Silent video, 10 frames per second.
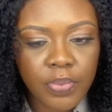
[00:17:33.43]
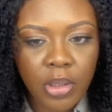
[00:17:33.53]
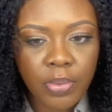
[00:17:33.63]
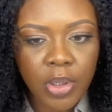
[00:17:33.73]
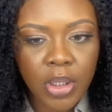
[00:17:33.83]

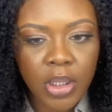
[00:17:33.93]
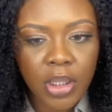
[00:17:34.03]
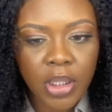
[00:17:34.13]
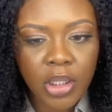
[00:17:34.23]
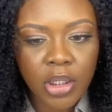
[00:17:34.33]
Then we're gonna
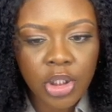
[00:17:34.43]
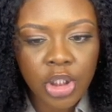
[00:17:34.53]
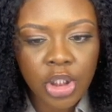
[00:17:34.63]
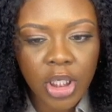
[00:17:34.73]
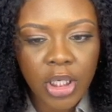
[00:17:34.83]
click
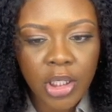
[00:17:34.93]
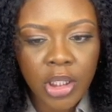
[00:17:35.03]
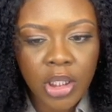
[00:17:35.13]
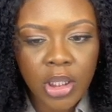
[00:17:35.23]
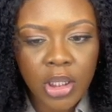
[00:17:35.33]

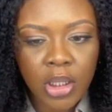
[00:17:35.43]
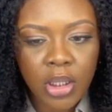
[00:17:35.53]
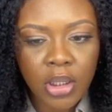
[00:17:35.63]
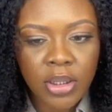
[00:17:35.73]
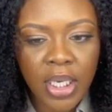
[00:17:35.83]
share,
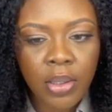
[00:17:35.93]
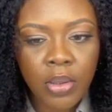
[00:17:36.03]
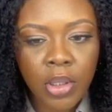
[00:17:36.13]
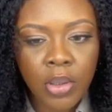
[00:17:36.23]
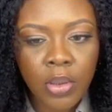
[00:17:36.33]

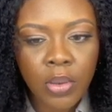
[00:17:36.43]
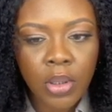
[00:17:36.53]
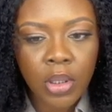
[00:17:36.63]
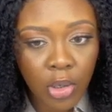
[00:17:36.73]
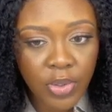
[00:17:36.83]
download.
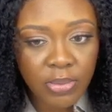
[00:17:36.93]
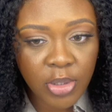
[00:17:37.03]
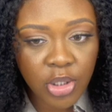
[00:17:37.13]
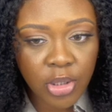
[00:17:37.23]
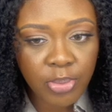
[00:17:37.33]
Always
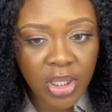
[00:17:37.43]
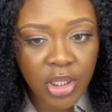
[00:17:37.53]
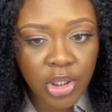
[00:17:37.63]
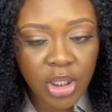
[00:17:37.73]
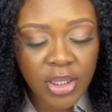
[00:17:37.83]
make sure
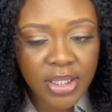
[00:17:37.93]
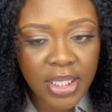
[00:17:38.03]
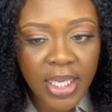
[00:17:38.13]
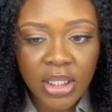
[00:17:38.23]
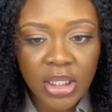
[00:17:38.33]
PNG is
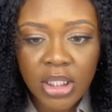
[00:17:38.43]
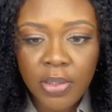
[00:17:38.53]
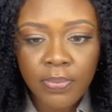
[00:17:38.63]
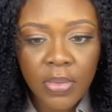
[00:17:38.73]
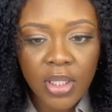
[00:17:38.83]
selected.
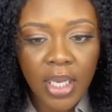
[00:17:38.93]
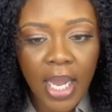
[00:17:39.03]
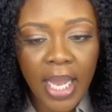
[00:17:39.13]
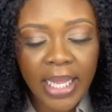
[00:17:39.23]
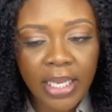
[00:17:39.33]

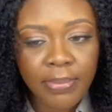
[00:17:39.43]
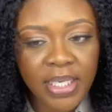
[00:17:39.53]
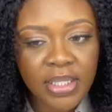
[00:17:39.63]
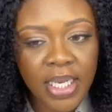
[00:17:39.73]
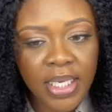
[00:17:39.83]
I like my
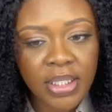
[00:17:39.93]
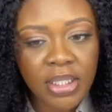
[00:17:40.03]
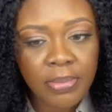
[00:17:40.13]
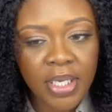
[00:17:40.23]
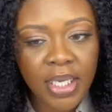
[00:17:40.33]
size
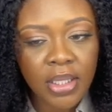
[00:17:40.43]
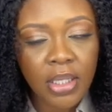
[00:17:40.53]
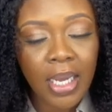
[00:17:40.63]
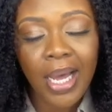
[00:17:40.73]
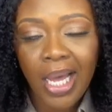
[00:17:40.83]
to be at the
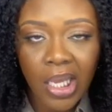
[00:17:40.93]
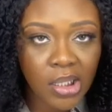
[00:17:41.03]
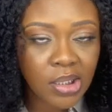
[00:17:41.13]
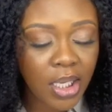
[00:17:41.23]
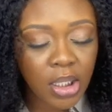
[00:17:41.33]

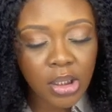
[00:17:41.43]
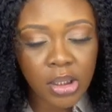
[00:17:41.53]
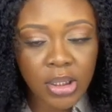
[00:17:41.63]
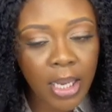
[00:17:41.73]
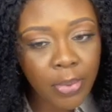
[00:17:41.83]

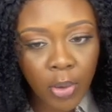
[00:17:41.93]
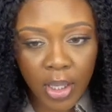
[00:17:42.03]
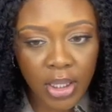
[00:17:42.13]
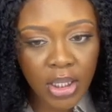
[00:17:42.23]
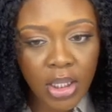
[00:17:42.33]
highest top
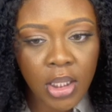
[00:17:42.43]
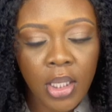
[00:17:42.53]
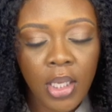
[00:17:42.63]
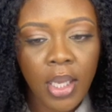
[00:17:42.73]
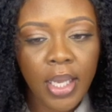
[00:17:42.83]
quality.
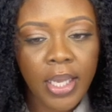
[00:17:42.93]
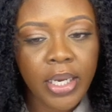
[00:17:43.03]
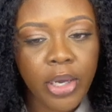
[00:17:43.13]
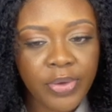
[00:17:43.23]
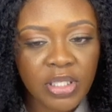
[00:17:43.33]
And
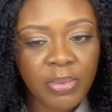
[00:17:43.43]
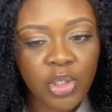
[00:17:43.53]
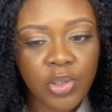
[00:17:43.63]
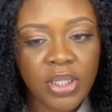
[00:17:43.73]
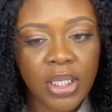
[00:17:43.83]
I always make
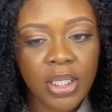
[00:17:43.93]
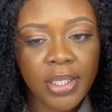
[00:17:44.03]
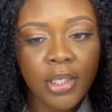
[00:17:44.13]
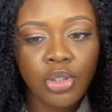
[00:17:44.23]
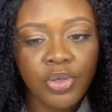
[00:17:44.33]
sure to
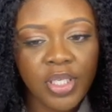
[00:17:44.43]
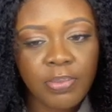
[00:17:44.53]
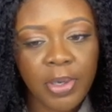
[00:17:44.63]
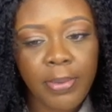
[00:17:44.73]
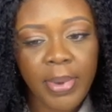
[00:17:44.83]
click transparent